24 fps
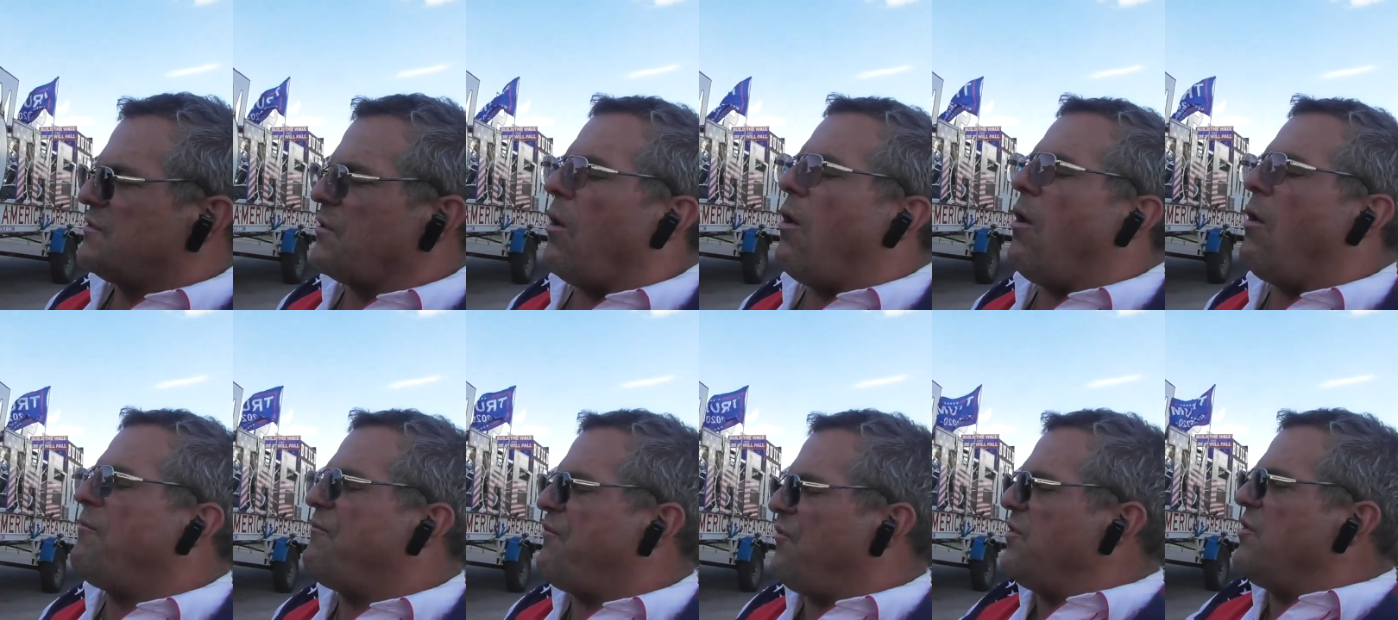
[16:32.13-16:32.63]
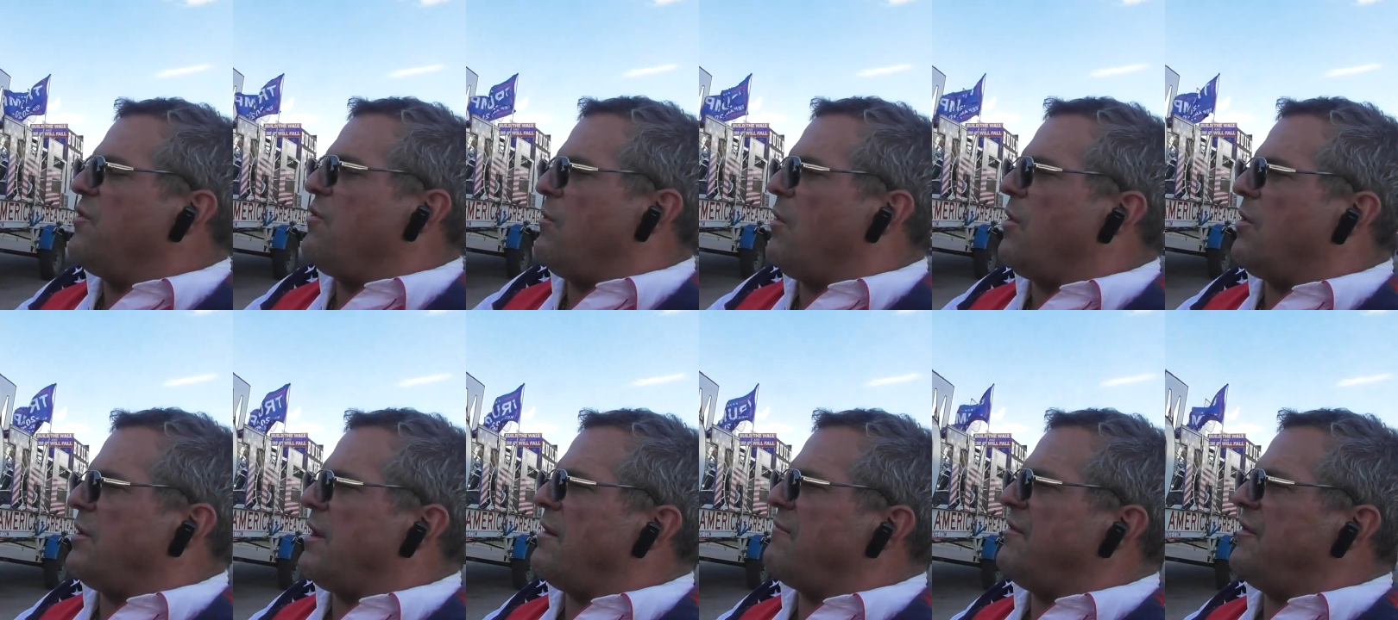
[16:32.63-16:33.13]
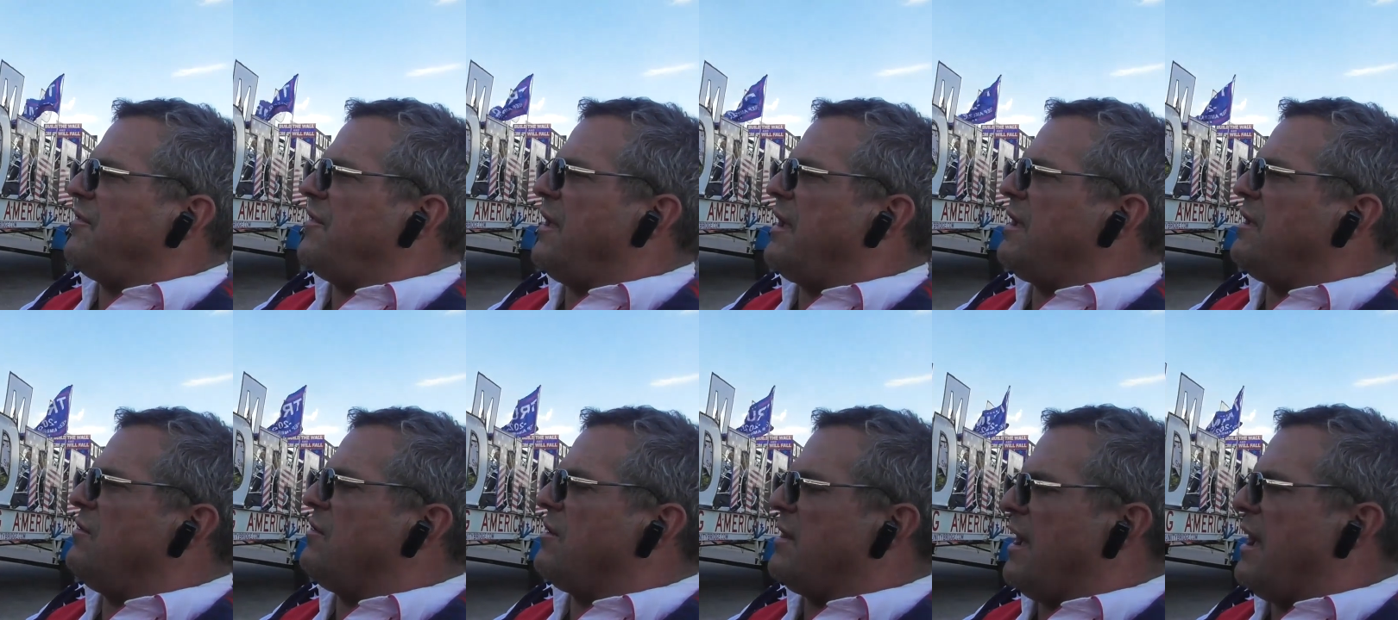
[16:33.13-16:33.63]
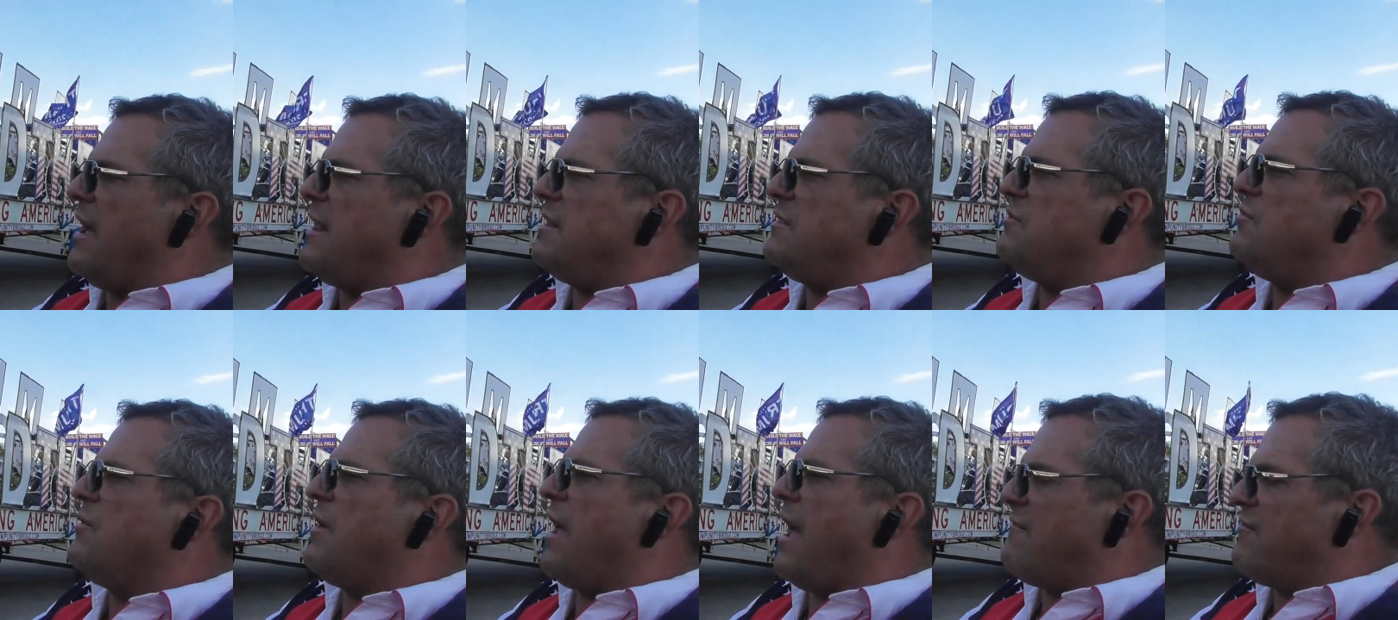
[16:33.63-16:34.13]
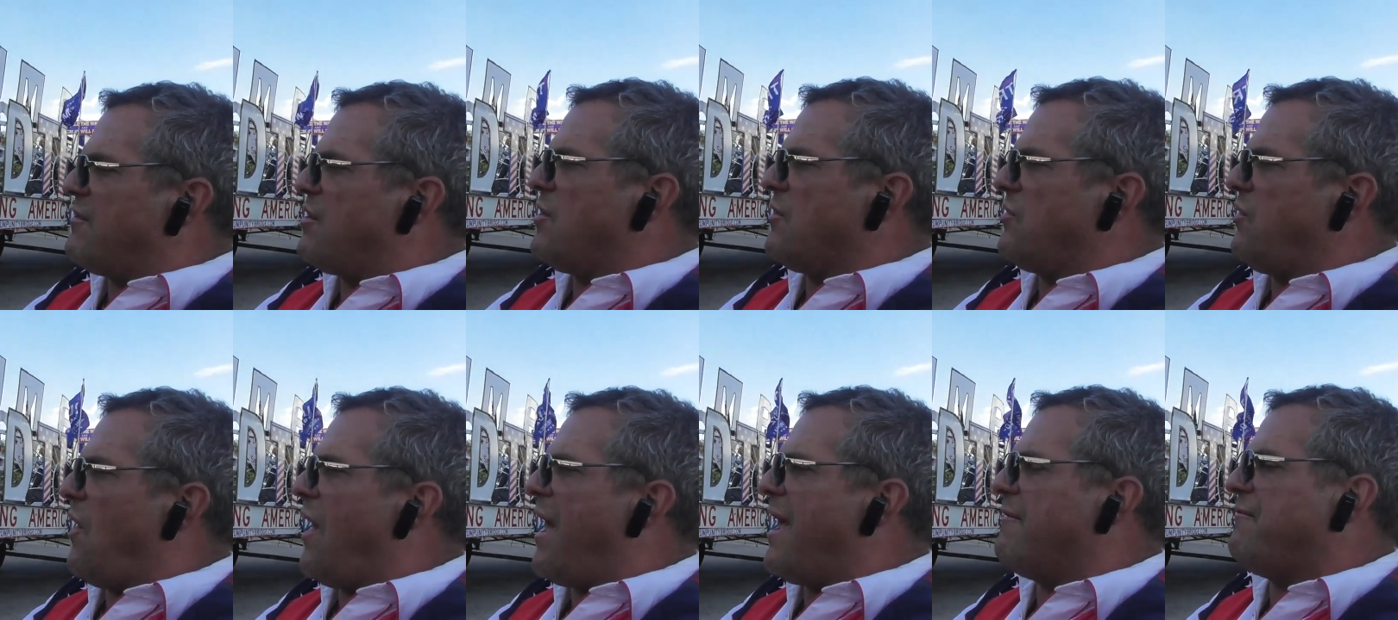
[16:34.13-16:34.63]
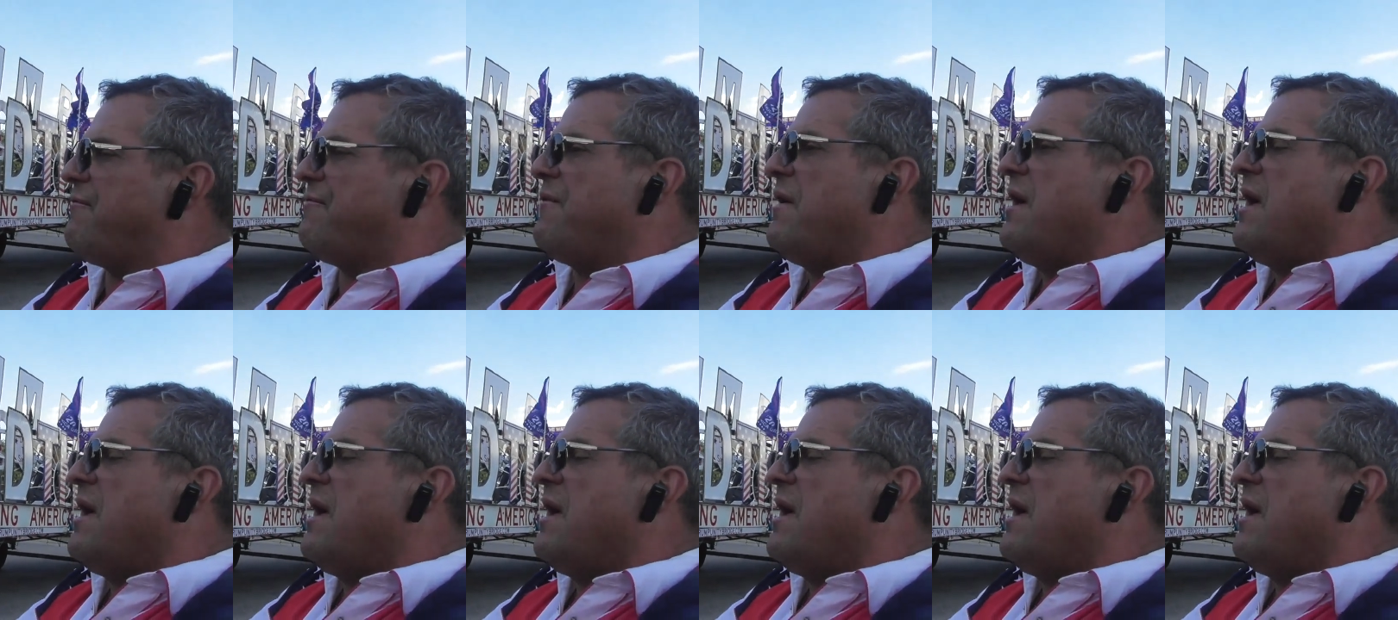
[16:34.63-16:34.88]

So hopefully you earn everything you get and you have a good life.